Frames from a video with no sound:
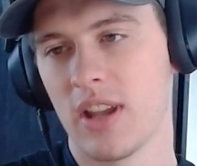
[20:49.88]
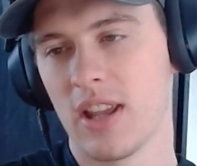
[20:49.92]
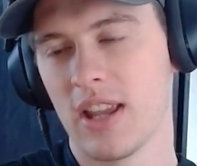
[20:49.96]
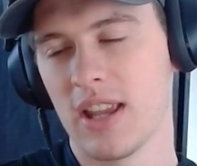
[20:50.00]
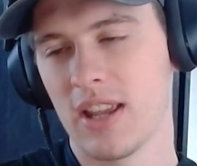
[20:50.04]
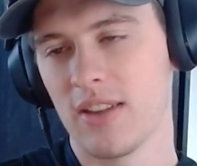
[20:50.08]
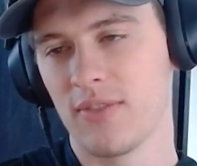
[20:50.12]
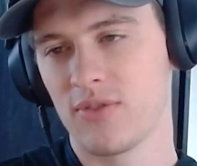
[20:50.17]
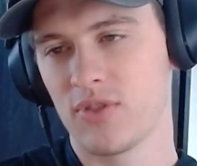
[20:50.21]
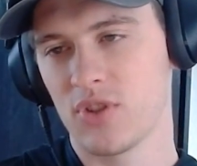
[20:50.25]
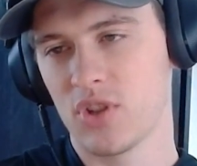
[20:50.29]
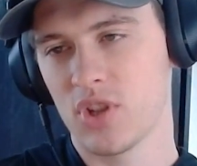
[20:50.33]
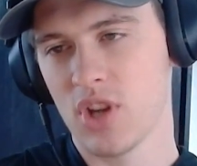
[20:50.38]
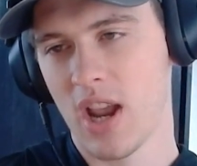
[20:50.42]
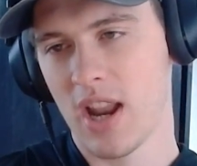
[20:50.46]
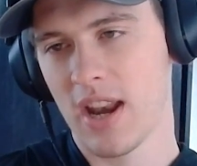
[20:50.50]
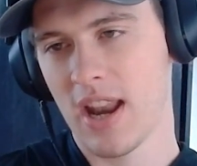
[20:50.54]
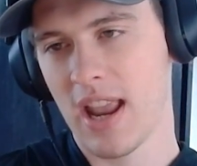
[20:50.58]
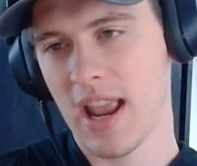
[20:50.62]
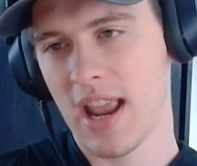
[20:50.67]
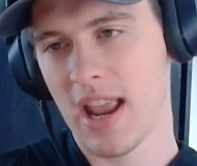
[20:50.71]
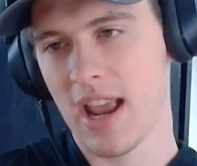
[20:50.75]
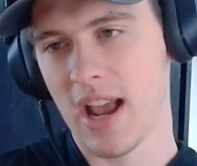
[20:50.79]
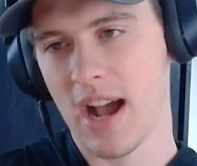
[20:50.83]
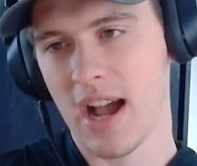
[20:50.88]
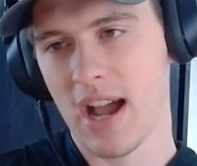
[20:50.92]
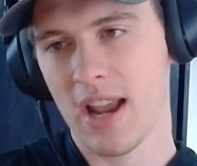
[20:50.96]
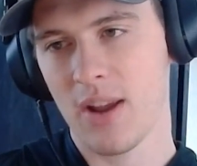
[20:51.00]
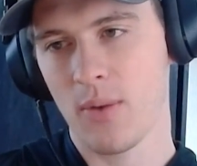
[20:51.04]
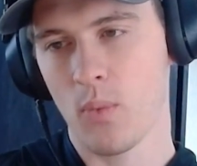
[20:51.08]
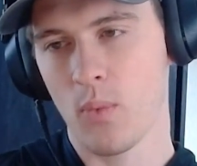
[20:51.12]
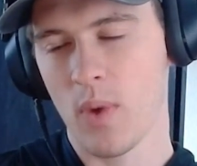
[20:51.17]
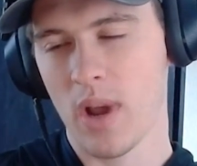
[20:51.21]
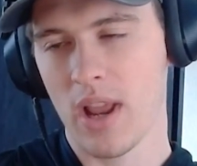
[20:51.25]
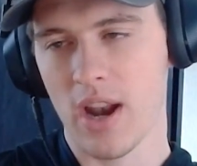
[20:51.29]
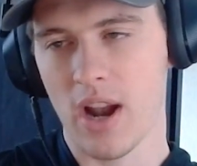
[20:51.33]
if Gen AI
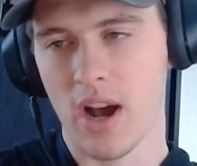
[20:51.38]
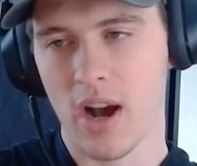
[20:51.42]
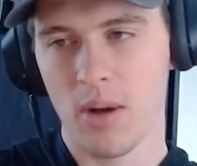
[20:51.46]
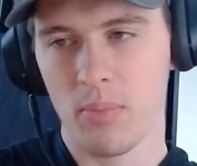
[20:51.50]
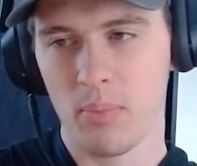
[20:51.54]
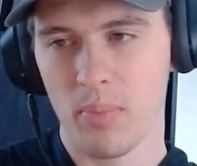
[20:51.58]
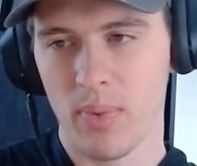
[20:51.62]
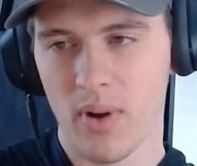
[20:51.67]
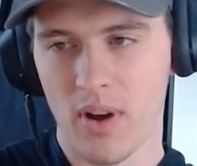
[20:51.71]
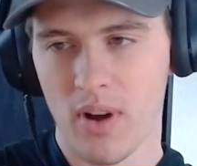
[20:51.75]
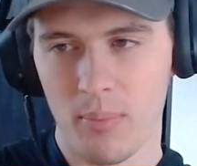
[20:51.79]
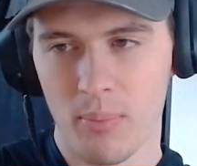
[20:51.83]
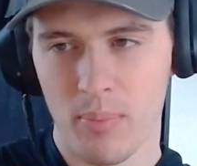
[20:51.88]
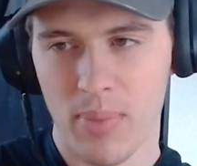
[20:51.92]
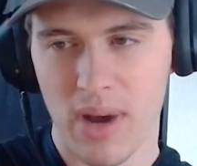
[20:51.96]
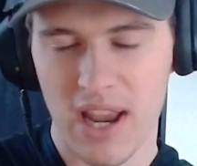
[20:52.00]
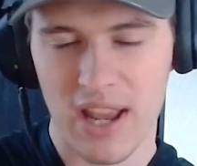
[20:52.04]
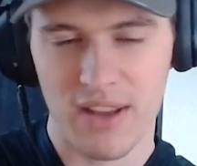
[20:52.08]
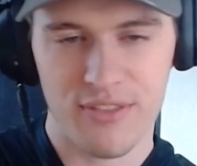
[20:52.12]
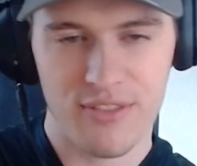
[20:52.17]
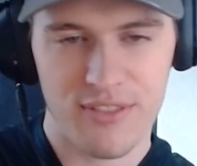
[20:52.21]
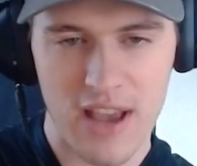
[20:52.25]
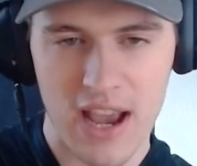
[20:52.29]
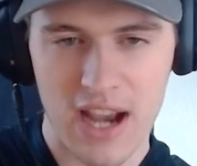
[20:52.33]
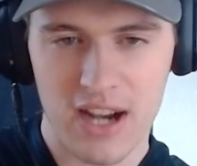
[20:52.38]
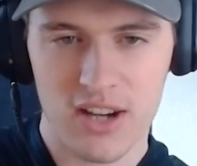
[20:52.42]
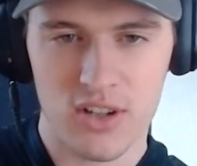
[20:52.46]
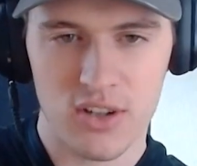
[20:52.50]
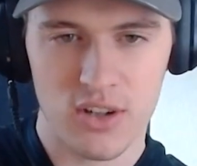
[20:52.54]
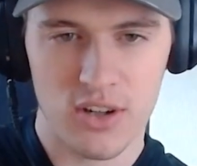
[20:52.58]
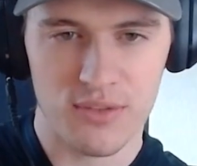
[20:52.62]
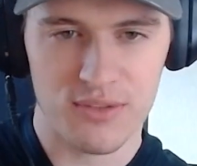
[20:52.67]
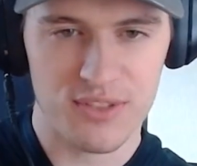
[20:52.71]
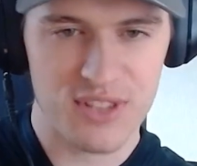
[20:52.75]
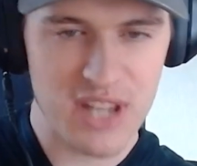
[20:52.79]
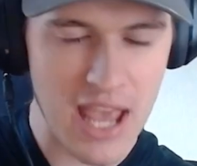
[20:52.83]
went up by a
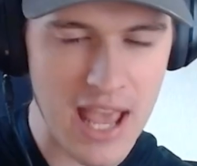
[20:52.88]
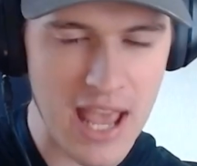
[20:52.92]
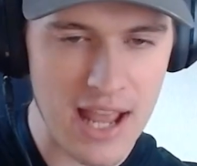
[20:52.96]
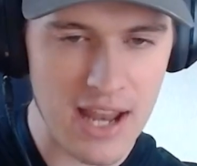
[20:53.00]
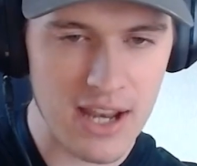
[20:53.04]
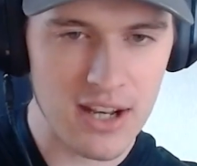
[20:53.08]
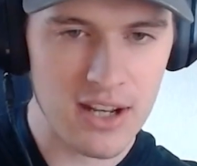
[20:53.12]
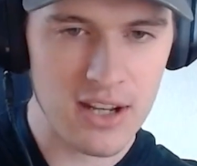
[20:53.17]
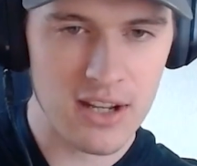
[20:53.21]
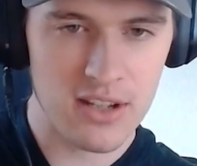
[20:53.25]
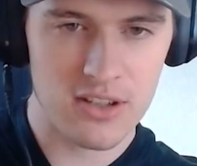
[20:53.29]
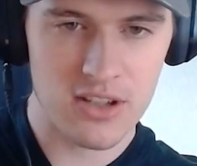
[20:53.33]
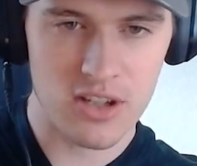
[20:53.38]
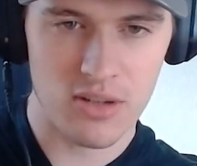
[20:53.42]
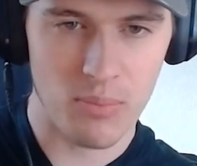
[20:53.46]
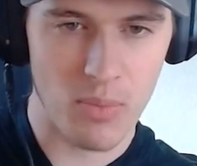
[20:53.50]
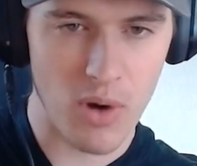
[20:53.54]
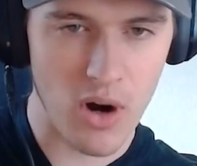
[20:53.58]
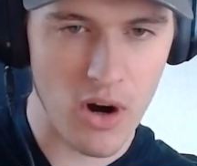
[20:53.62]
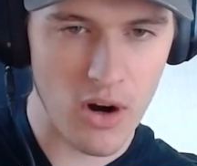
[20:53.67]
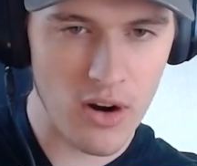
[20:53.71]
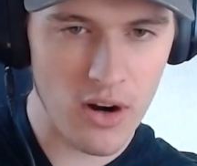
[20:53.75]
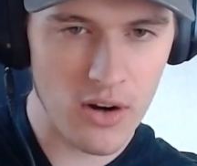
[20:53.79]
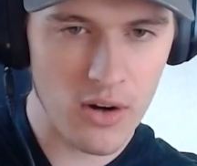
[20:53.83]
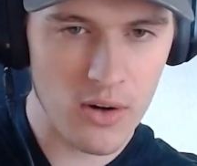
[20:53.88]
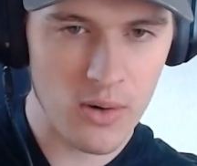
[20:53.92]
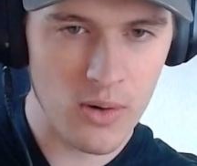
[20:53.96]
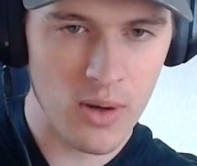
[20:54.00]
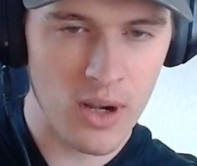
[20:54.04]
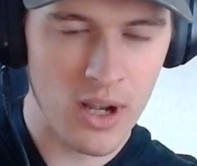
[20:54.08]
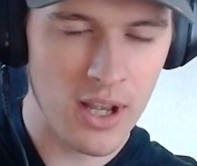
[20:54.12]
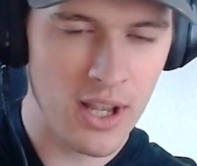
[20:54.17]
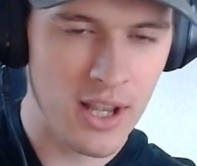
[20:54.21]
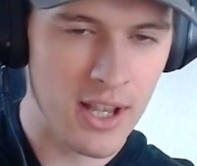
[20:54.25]
factor of 10 tomorrow,